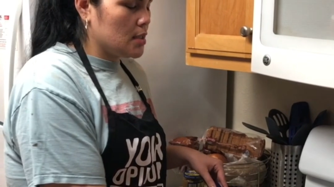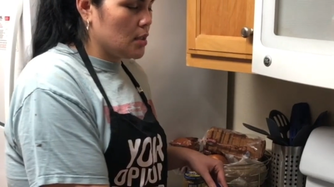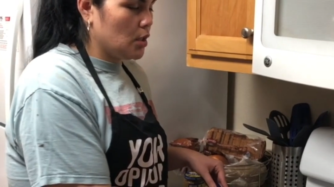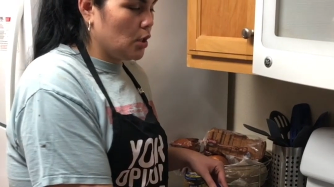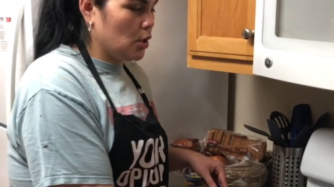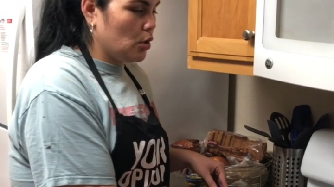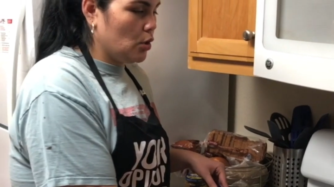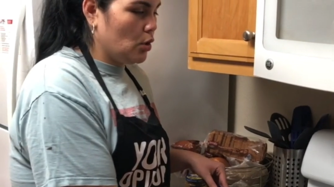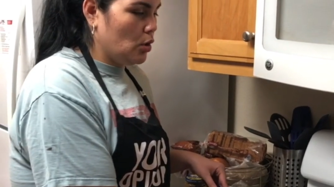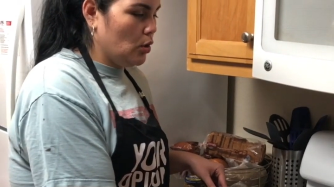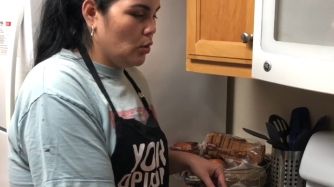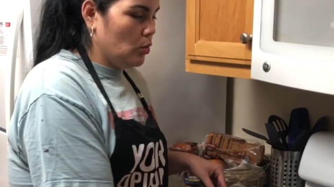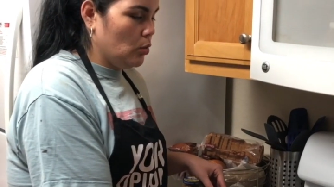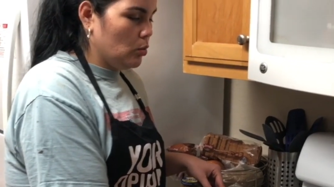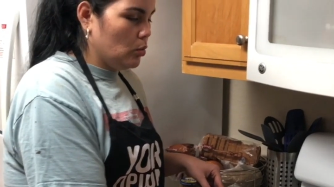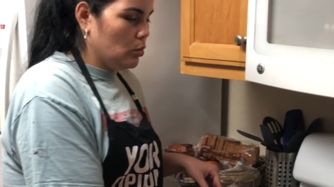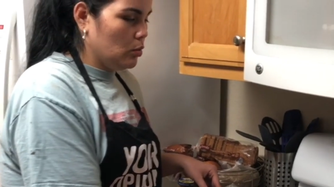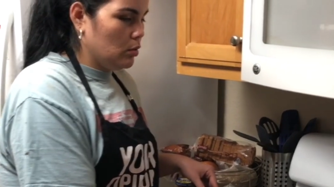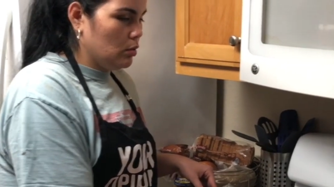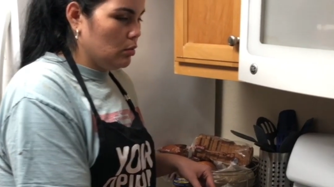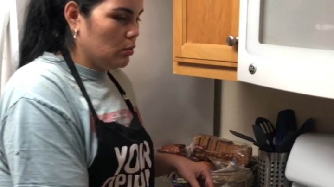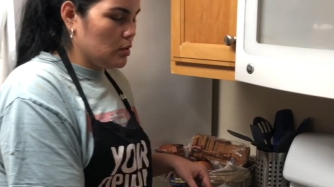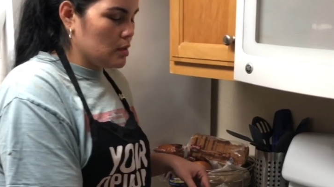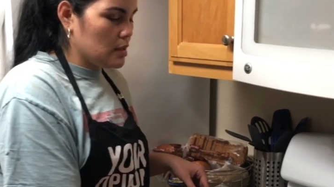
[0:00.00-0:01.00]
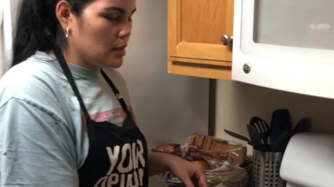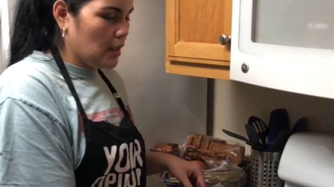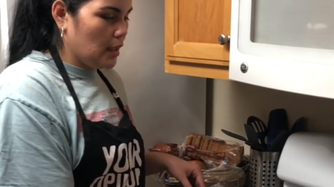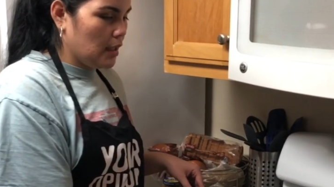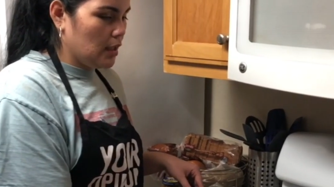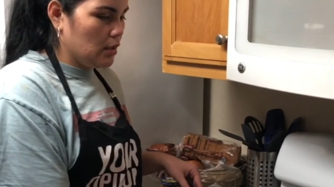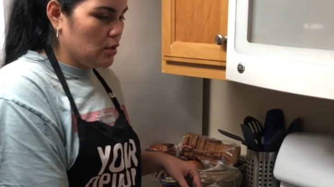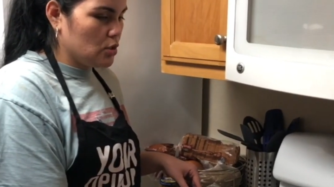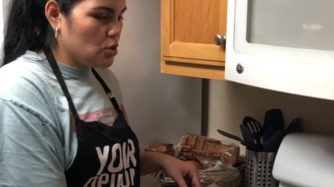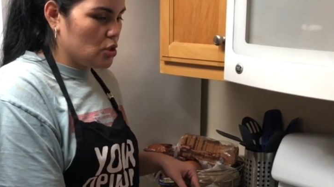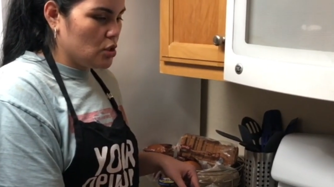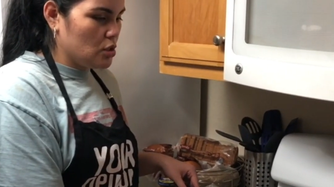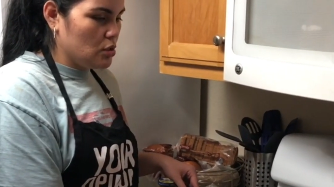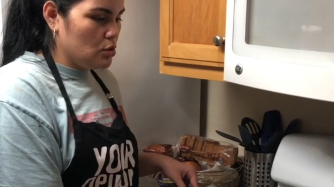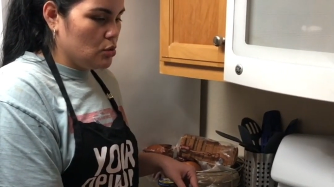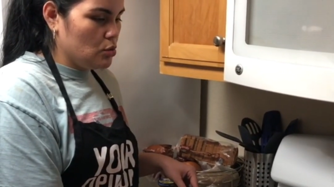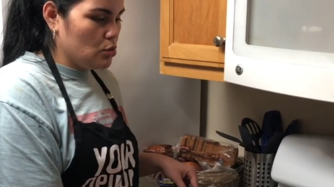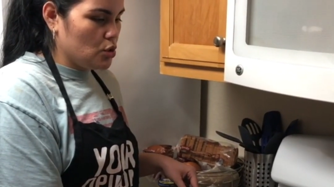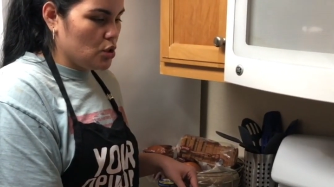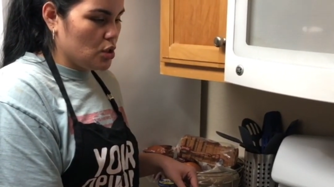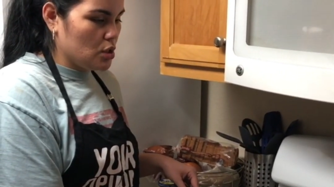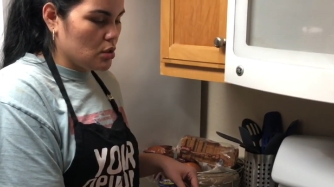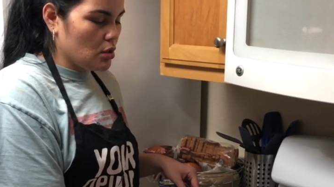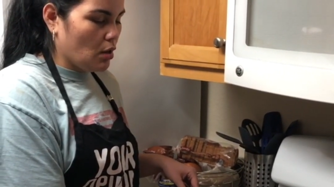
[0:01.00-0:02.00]
you know, was like, she,
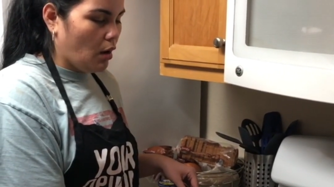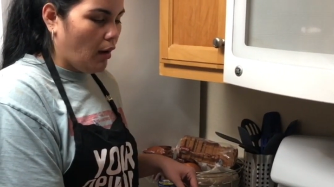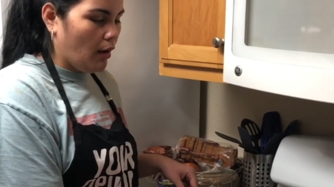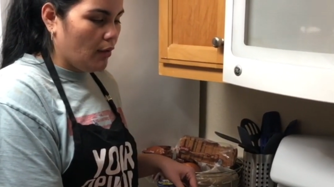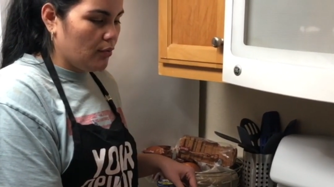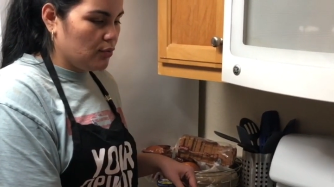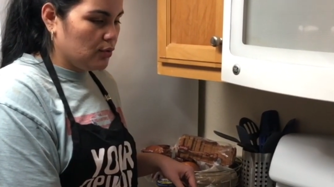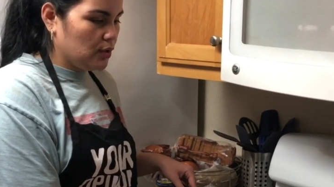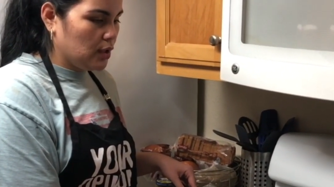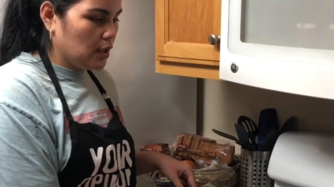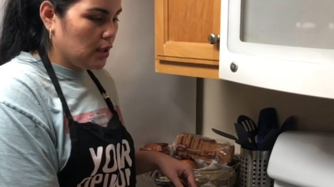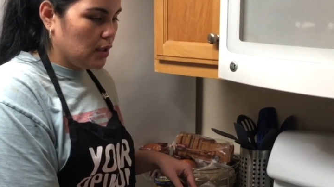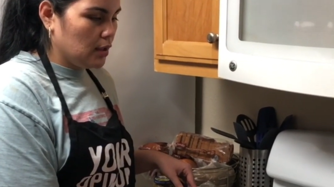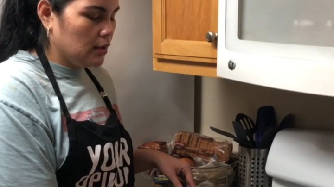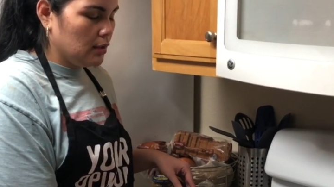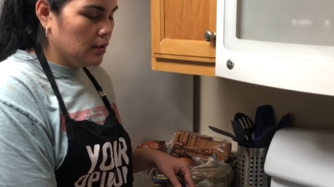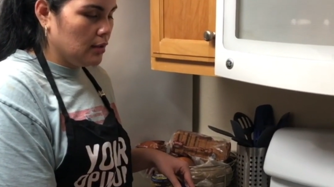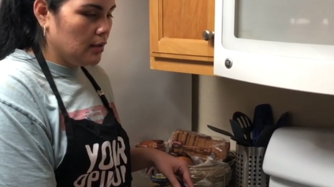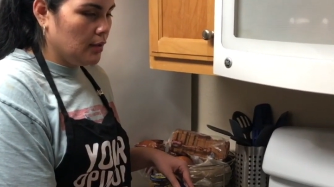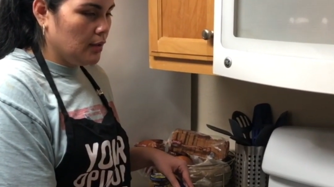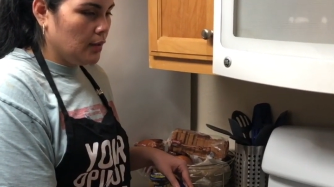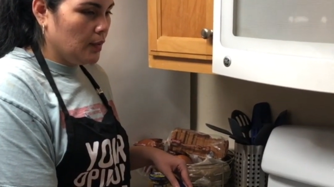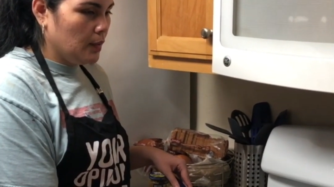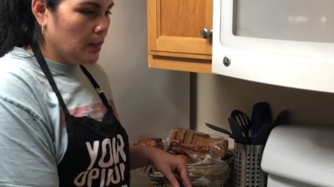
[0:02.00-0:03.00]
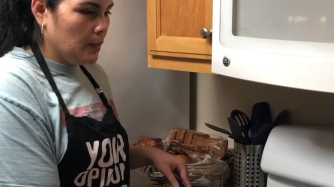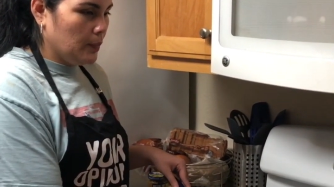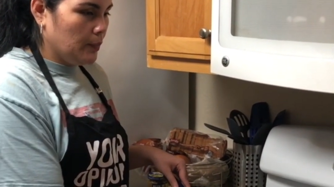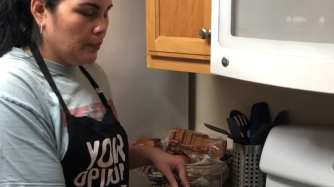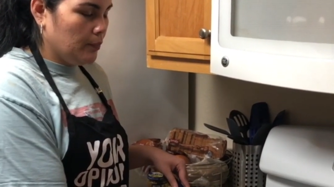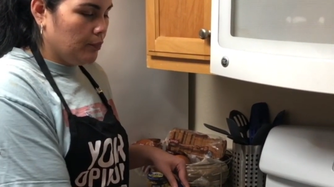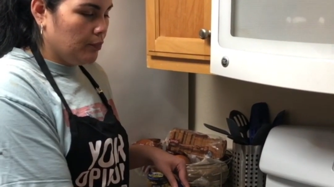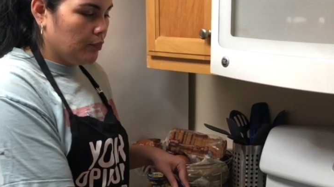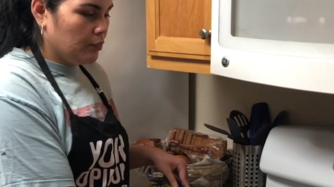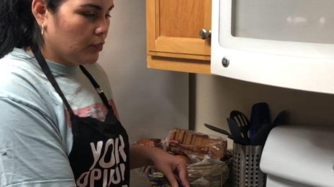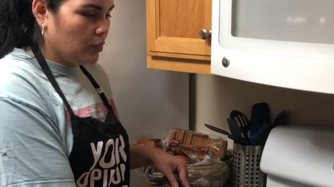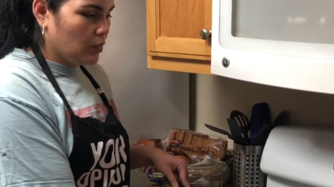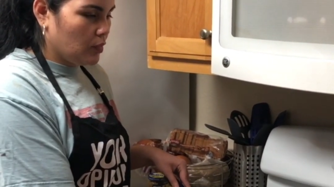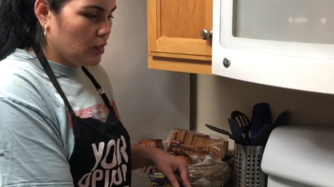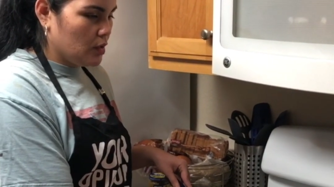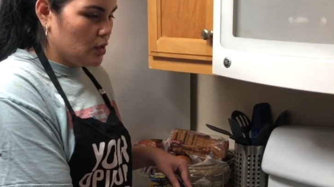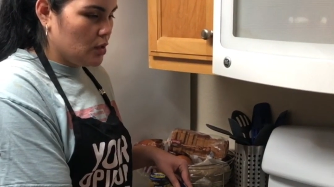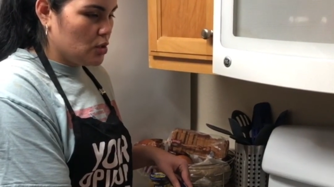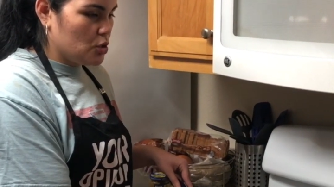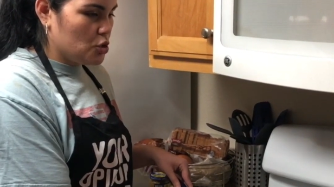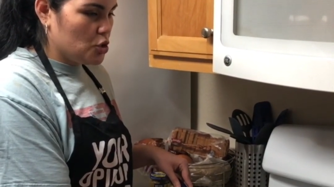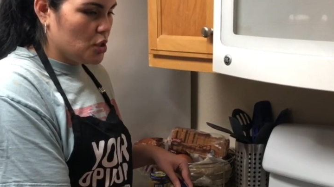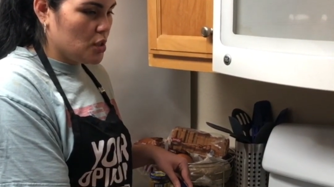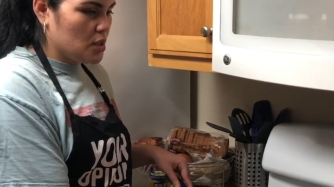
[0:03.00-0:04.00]
she's coughing
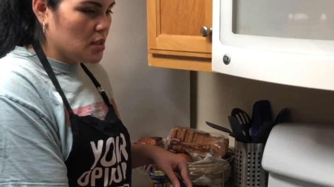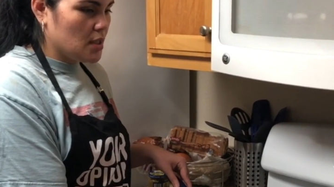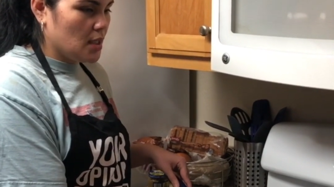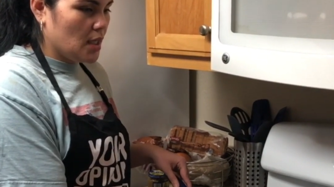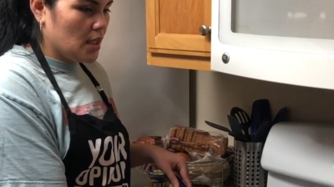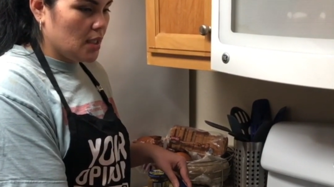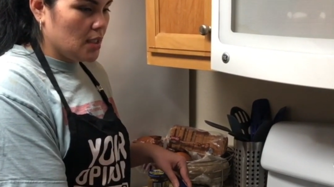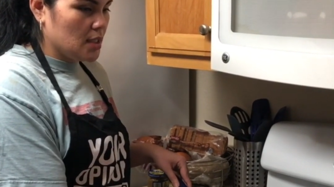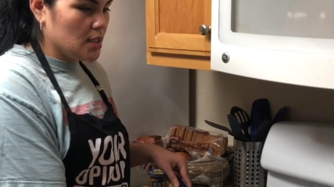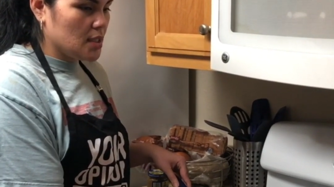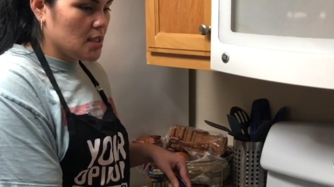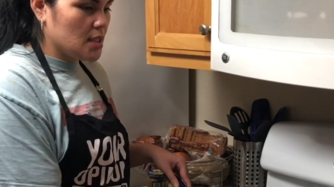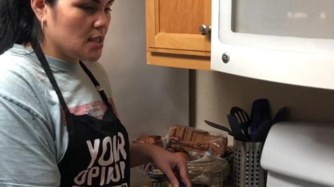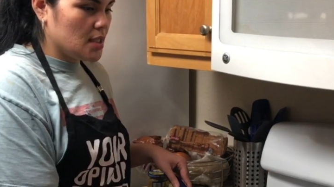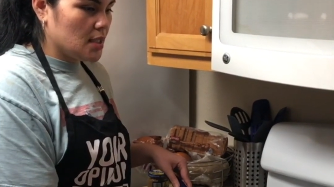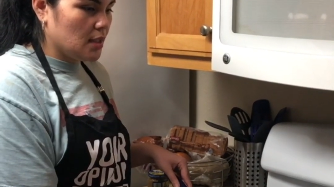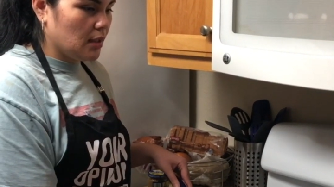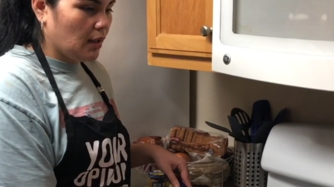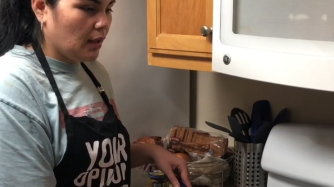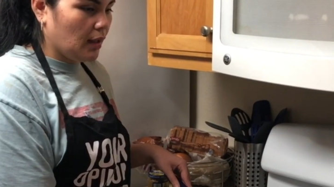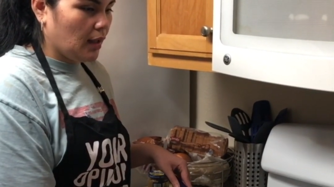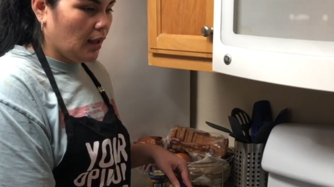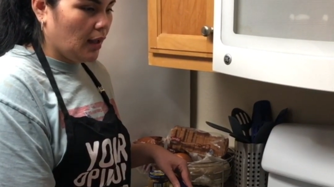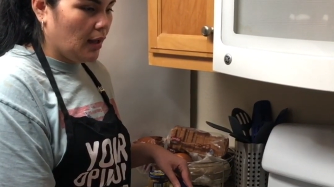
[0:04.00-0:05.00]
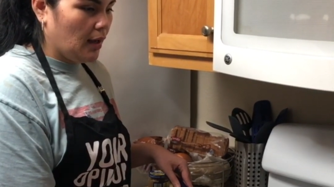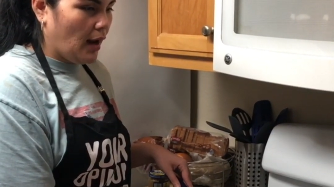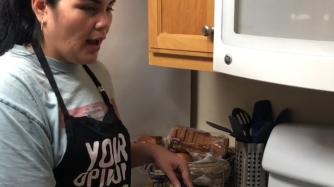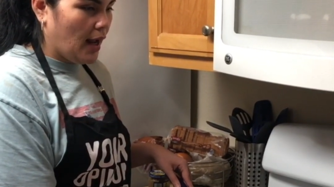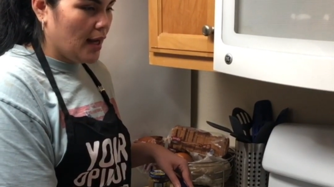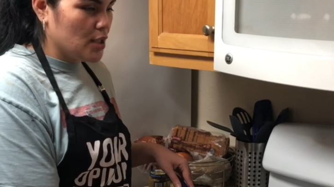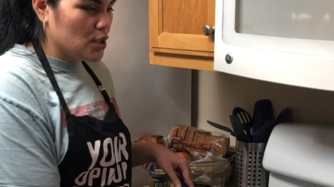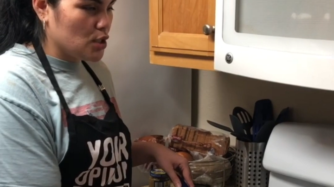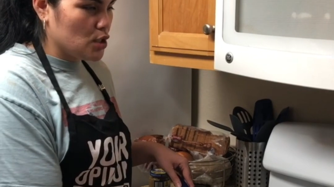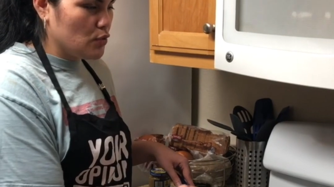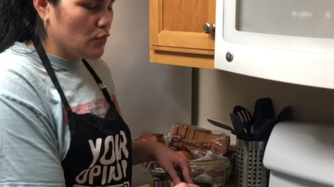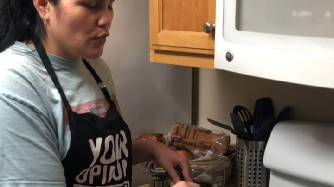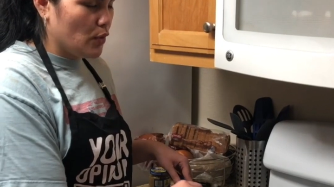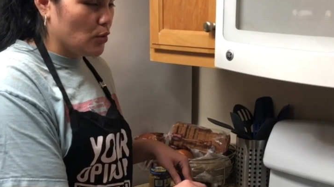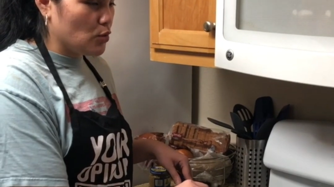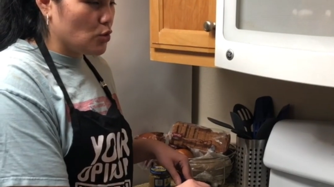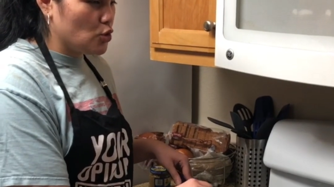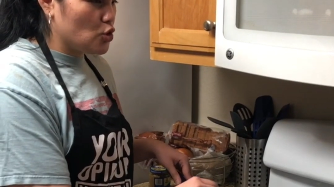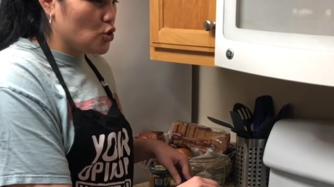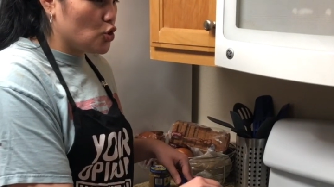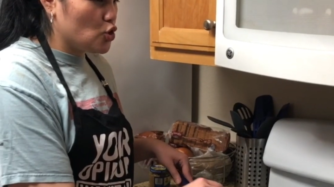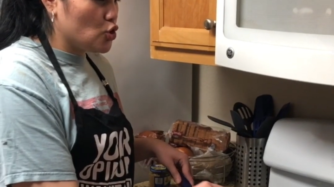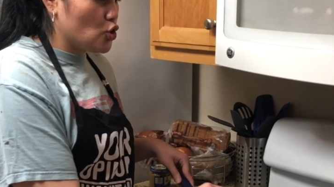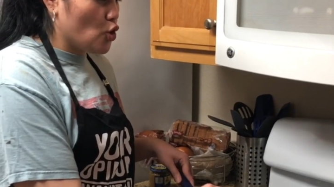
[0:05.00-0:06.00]
she's getting sick, and I just felt
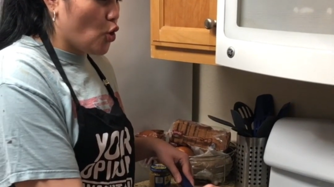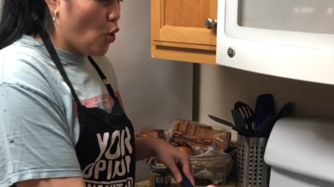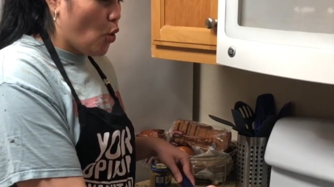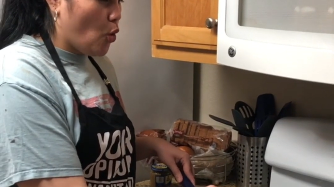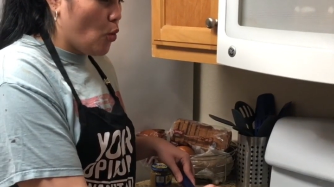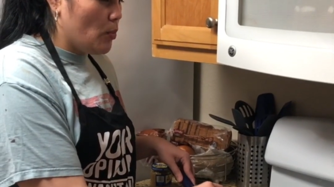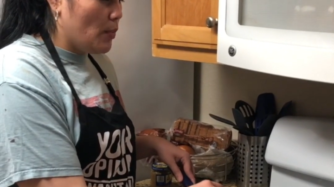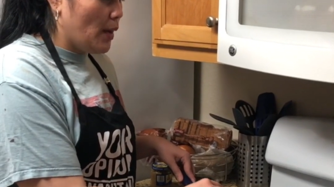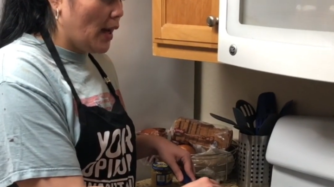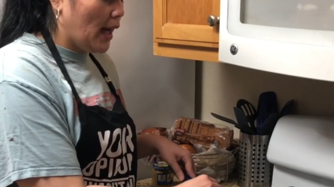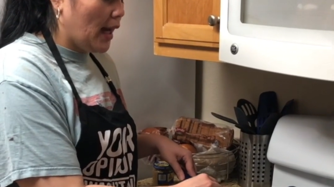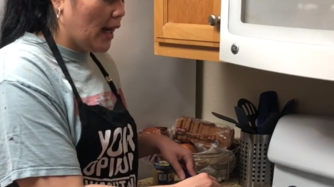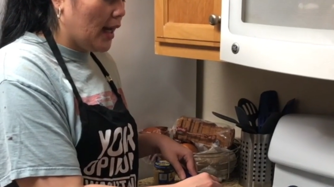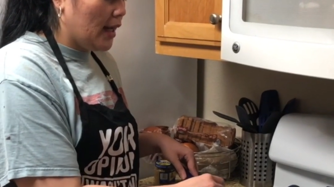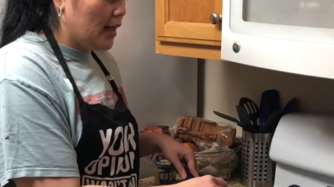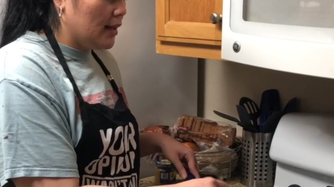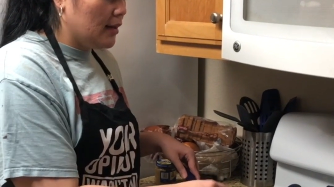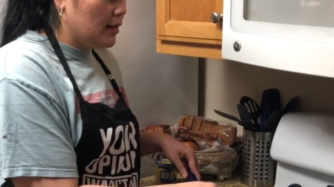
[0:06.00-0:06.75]
so bad.